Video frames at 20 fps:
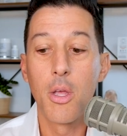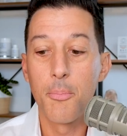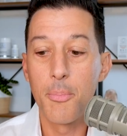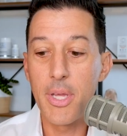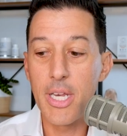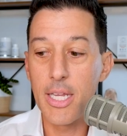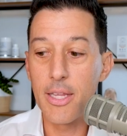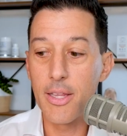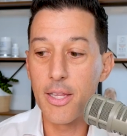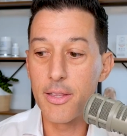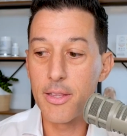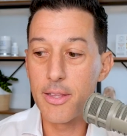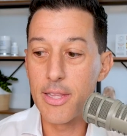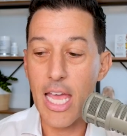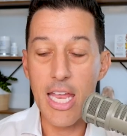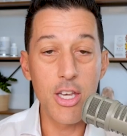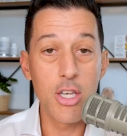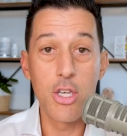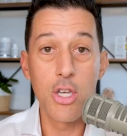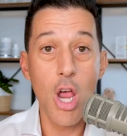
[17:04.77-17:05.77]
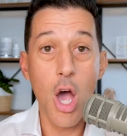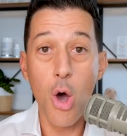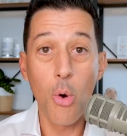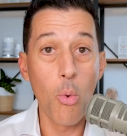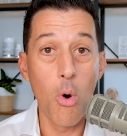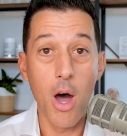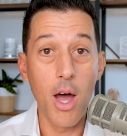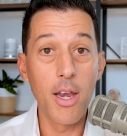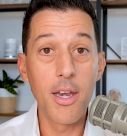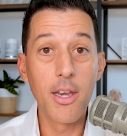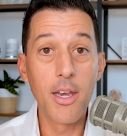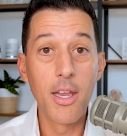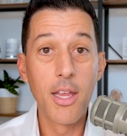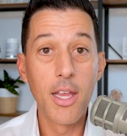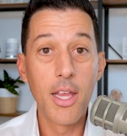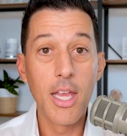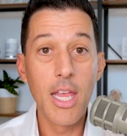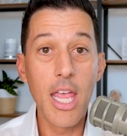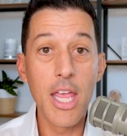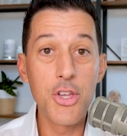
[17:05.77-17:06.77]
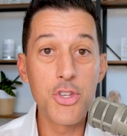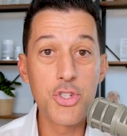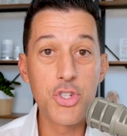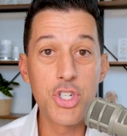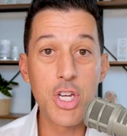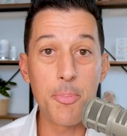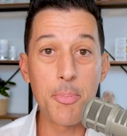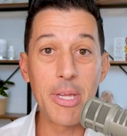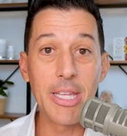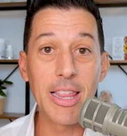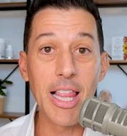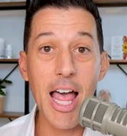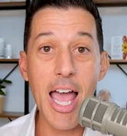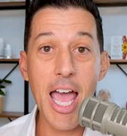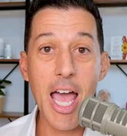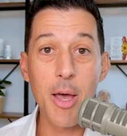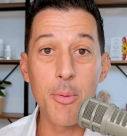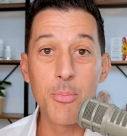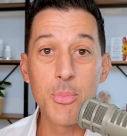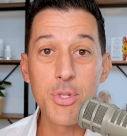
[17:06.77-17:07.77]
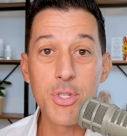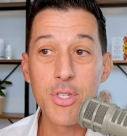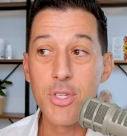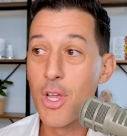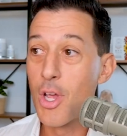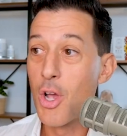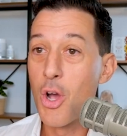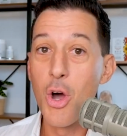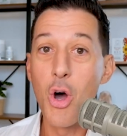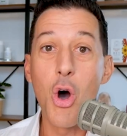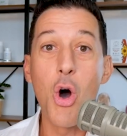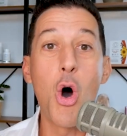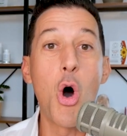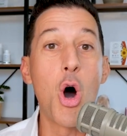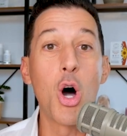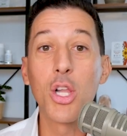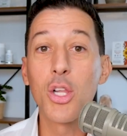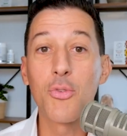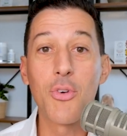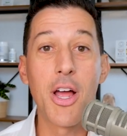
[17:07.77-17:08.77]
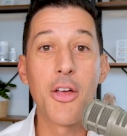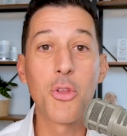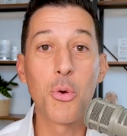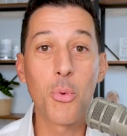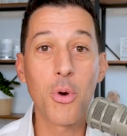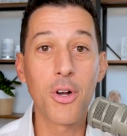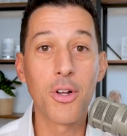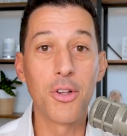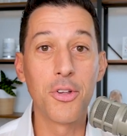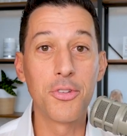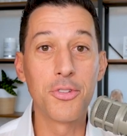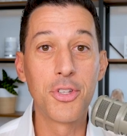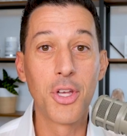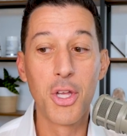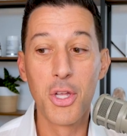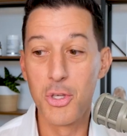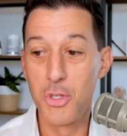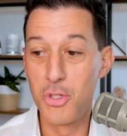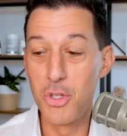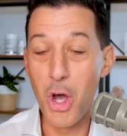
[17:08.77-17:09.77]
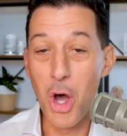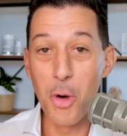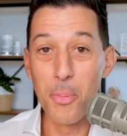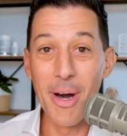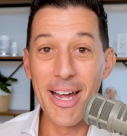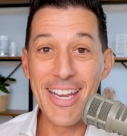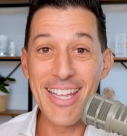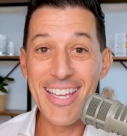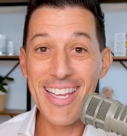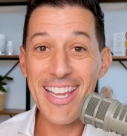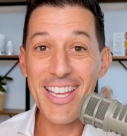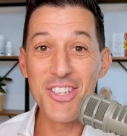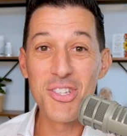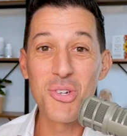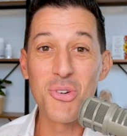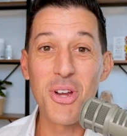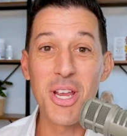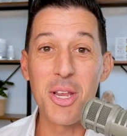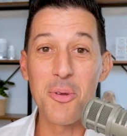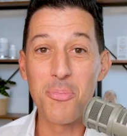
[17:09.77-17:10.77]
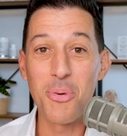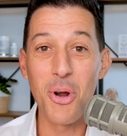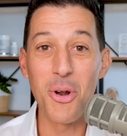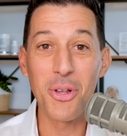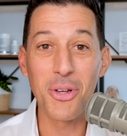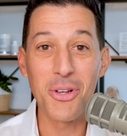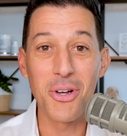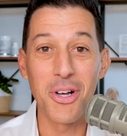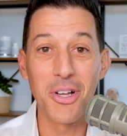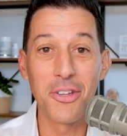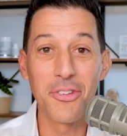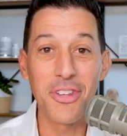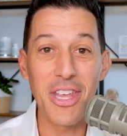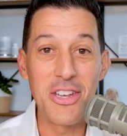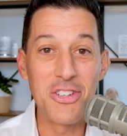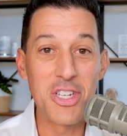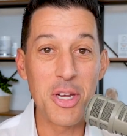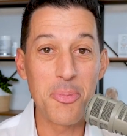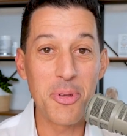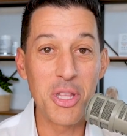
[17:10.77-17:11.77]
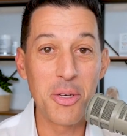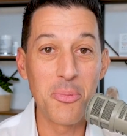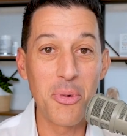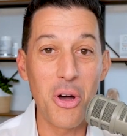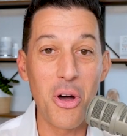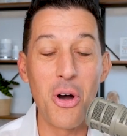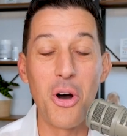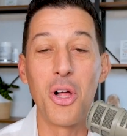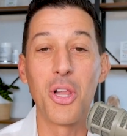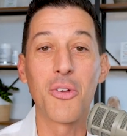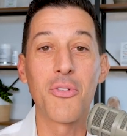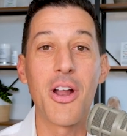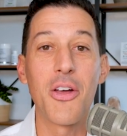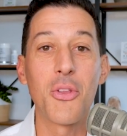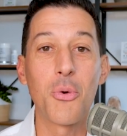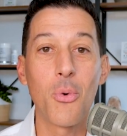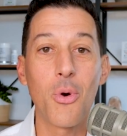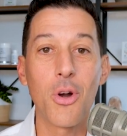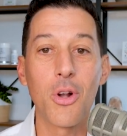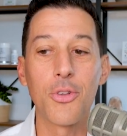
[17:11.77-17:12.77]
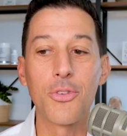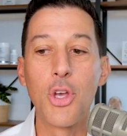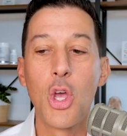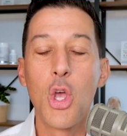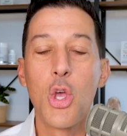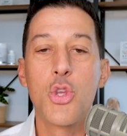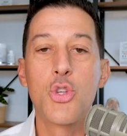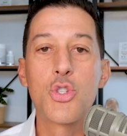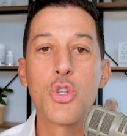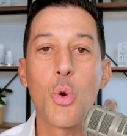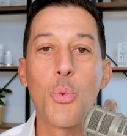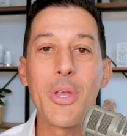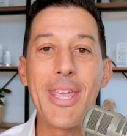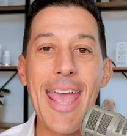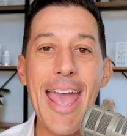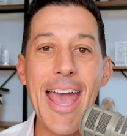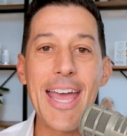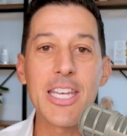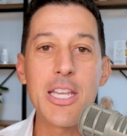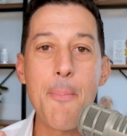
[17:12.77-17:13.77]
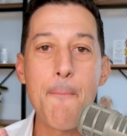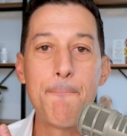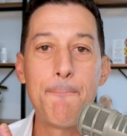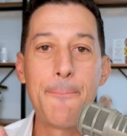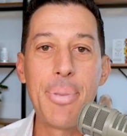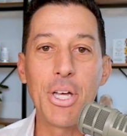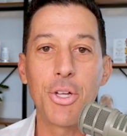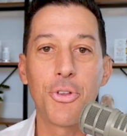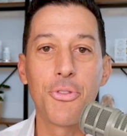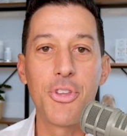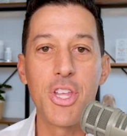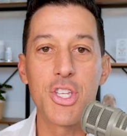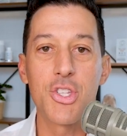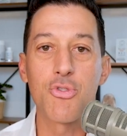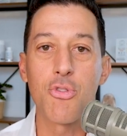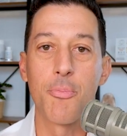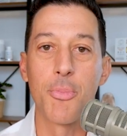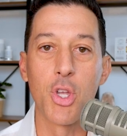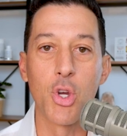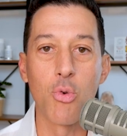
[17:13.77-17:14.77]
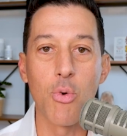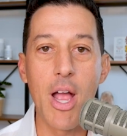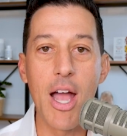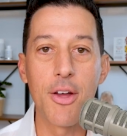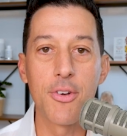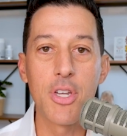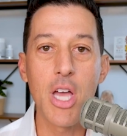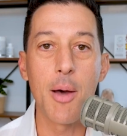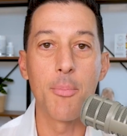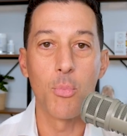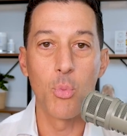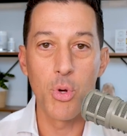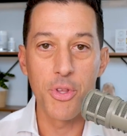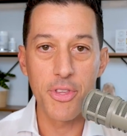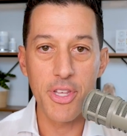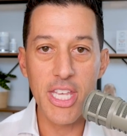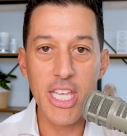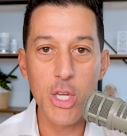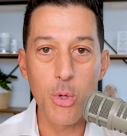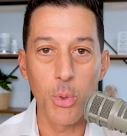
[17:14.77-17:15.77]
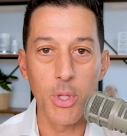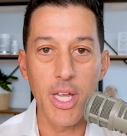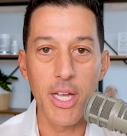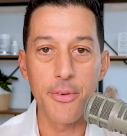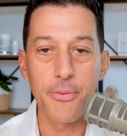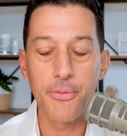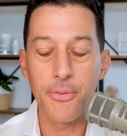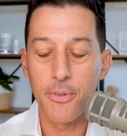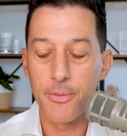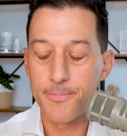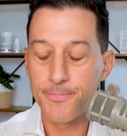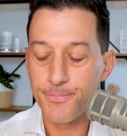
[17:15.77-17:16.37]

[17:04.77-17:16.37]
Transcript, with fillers: meaning that no one is shipping labs all around the world. Nobody is creating protocols and shipping them all around the world. So we had to build this from the ground up with Equalife.